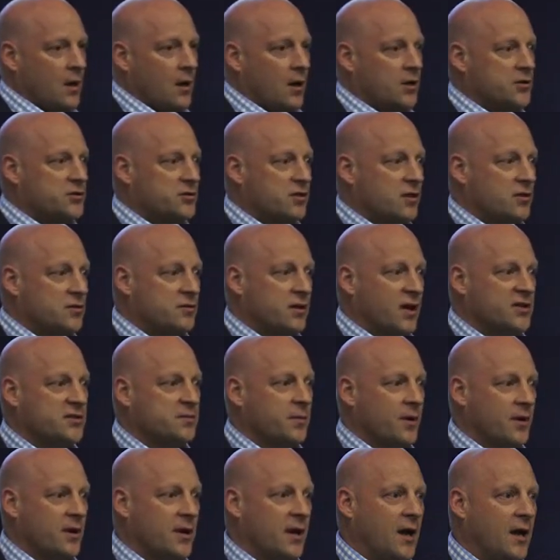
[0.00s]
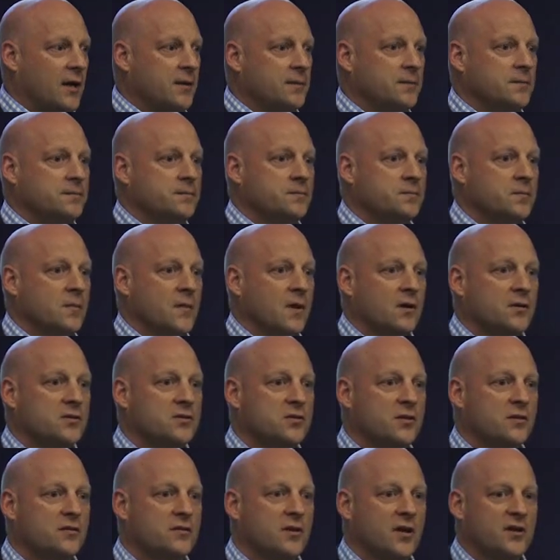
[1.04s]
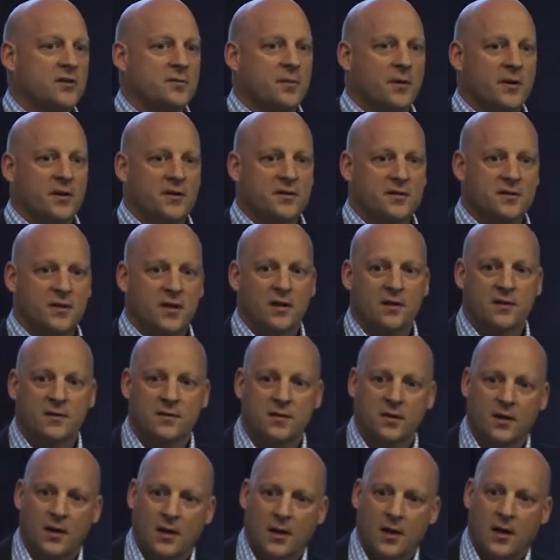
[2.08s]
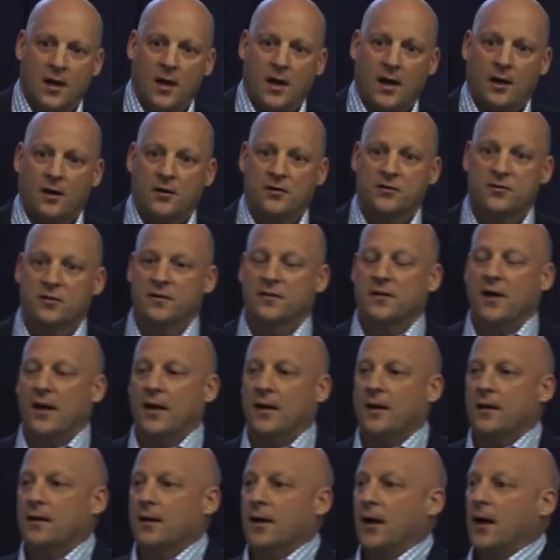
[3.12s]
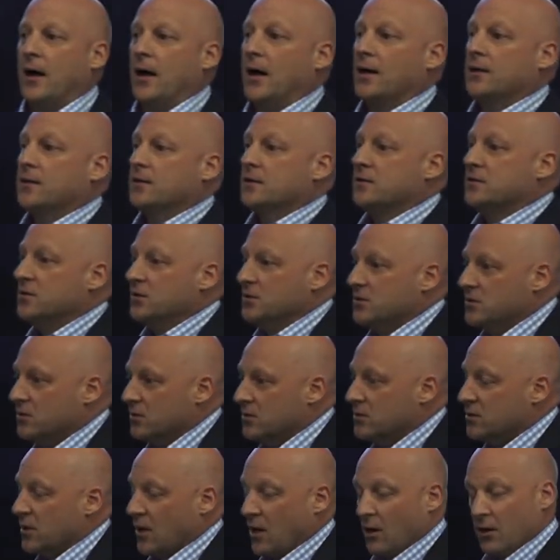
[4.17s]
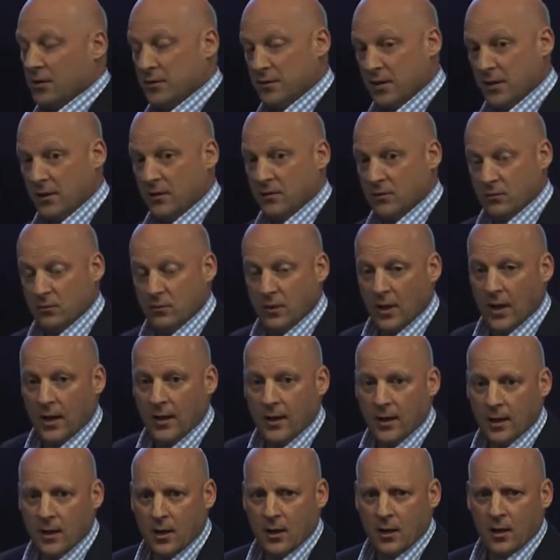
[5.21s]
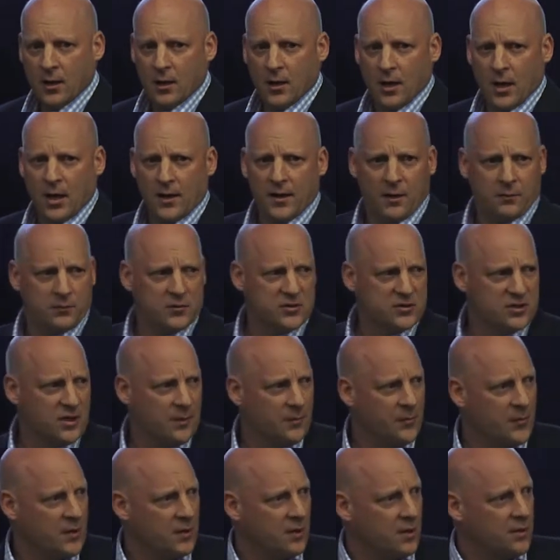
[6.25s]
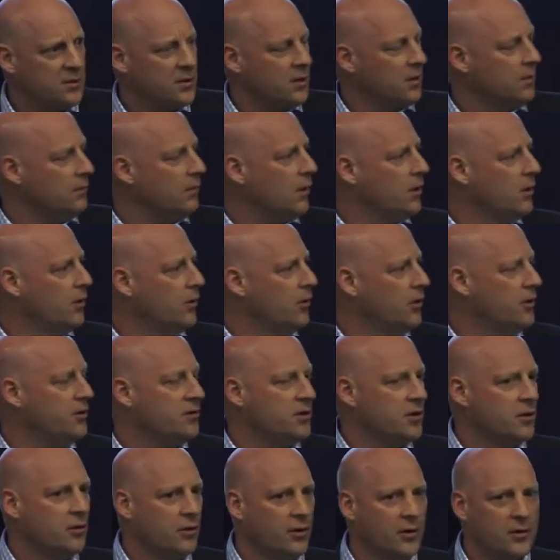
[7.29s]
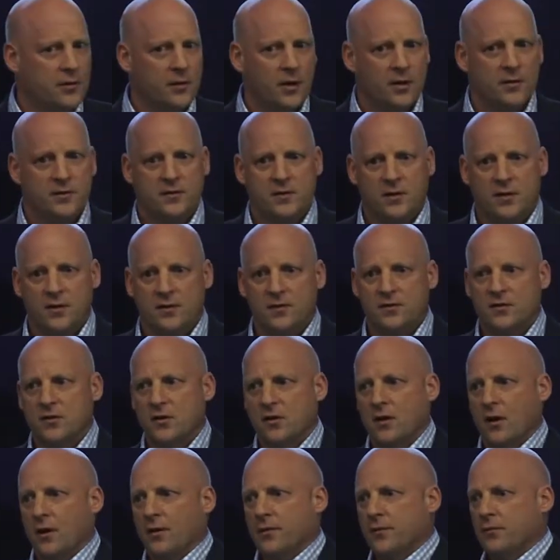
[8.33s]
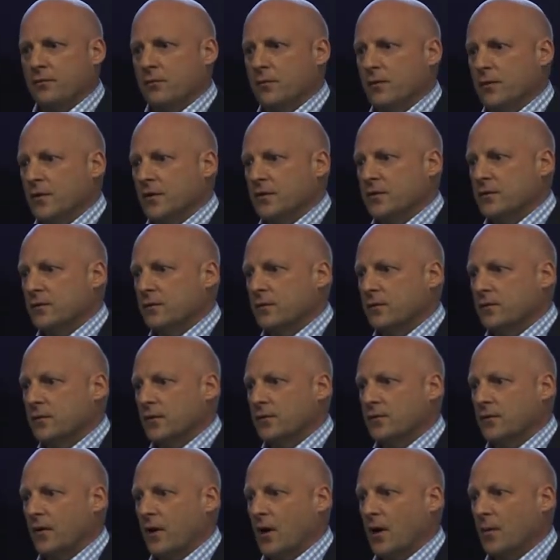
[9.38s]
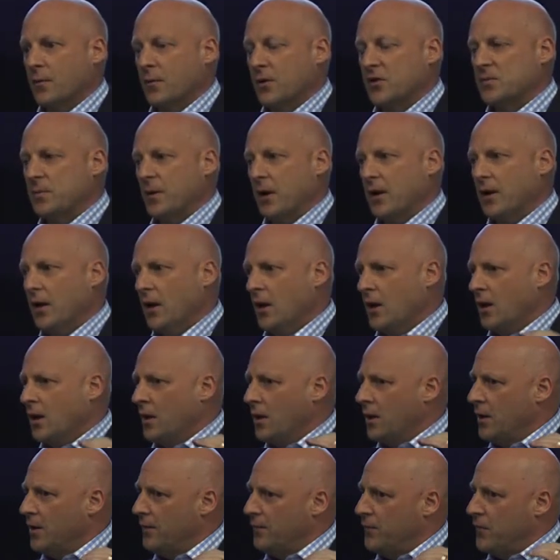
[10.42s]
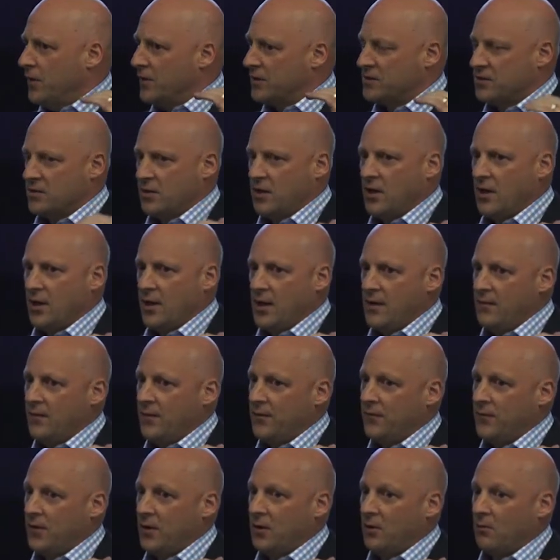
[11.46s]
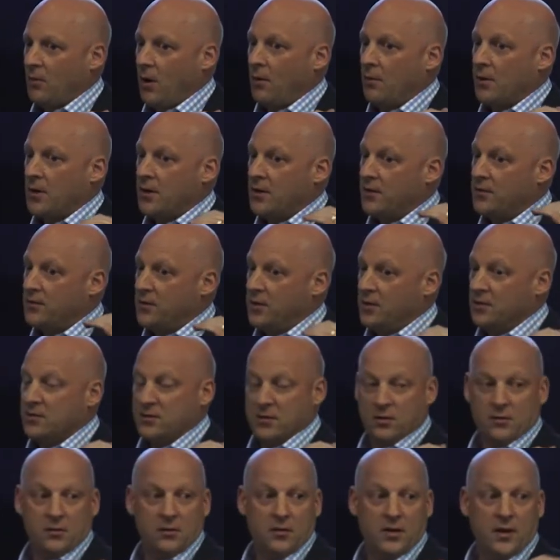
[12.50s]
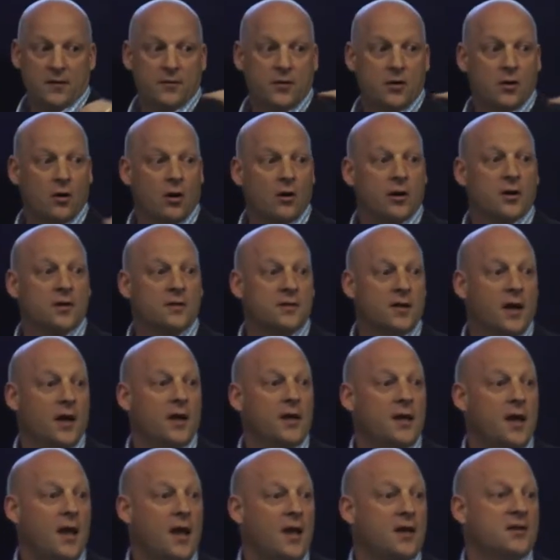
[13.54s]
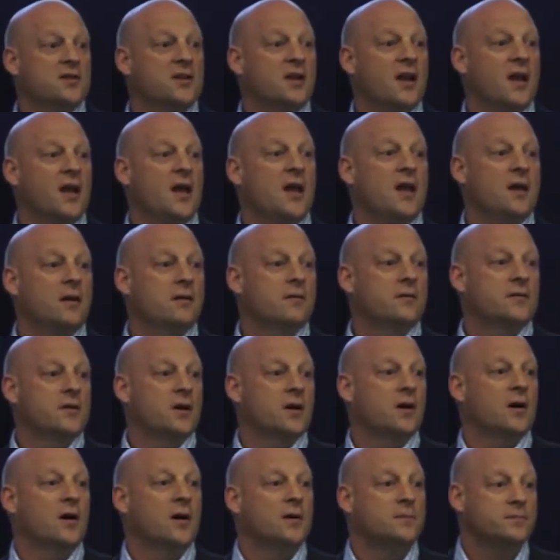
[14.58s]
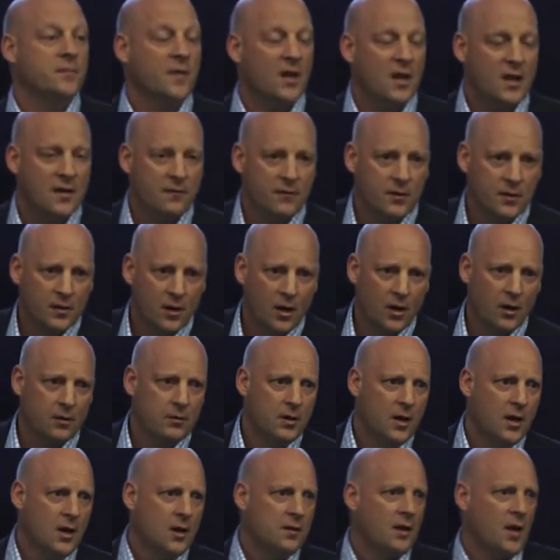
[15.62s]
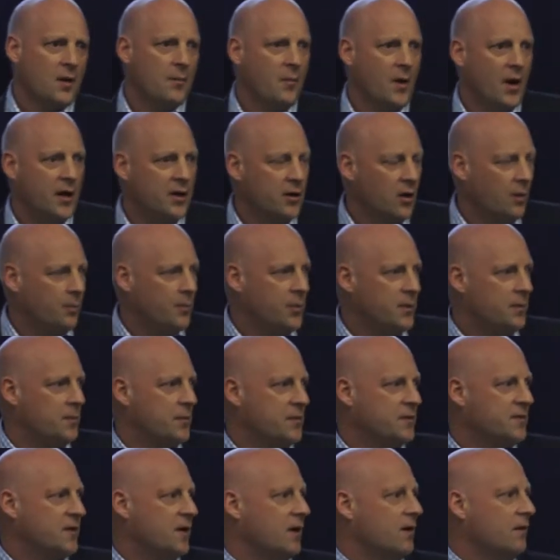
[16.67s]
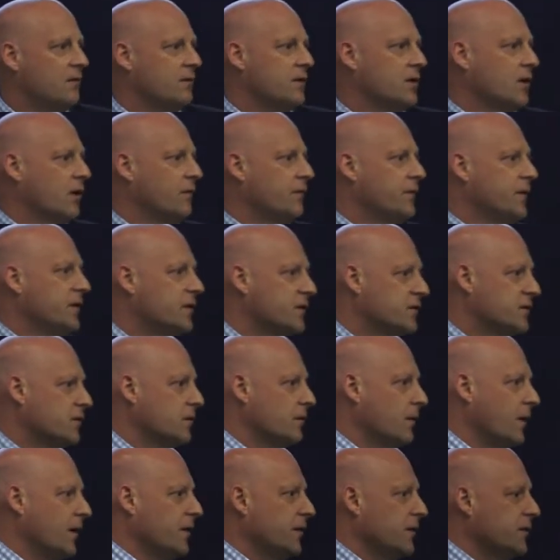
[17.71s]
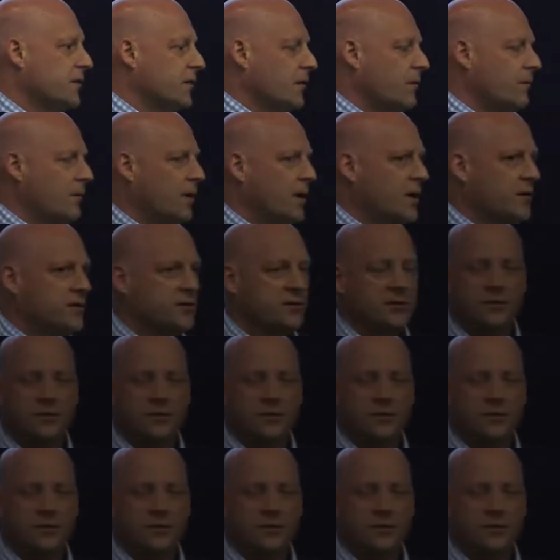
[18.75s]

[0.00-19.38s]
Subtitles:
I should have trusted my gut, I should have trusted my instincts, and I should have taken the hard decisions, and I didn't do that. And that was something that, you learn those things as you go through these sort of environments. But if you see it, even if you're growing, there's things to do, you've got to take action ahead of time, even though they may not be particularly obvious to others around